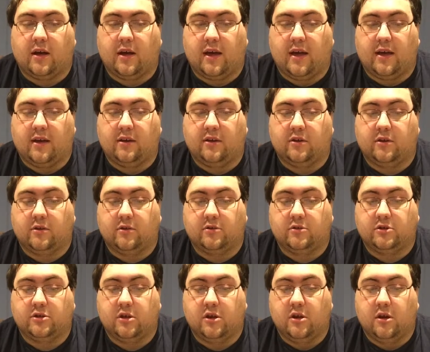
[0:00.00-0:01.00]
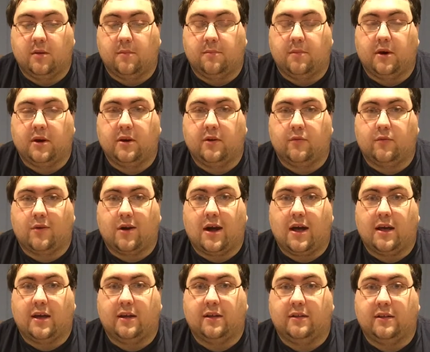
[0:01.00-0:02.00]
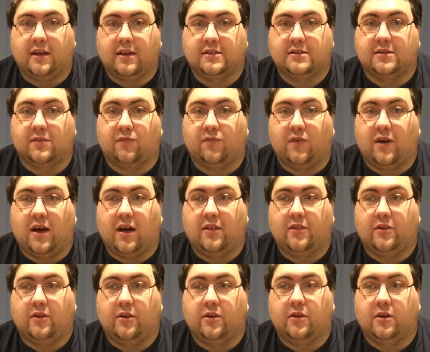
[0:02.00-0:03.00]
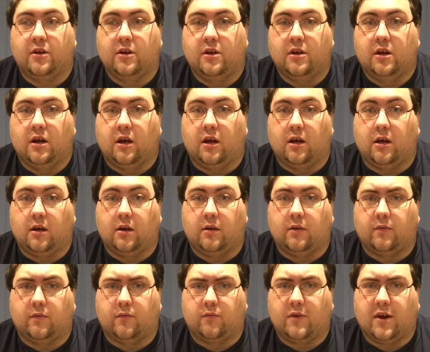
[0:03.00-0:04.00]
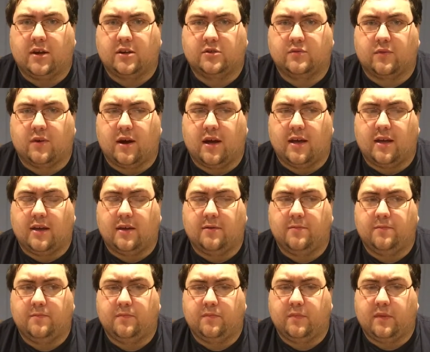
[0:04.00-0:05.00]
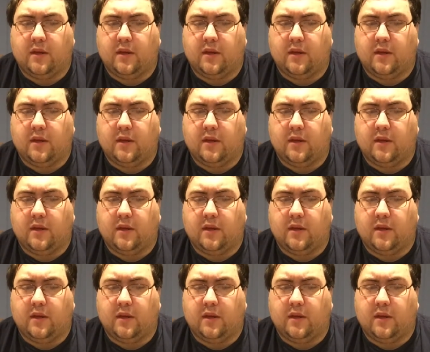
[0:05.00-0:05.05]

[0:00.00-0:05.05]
head coach Buddy Ryan, yes, the father of Rex Ryan,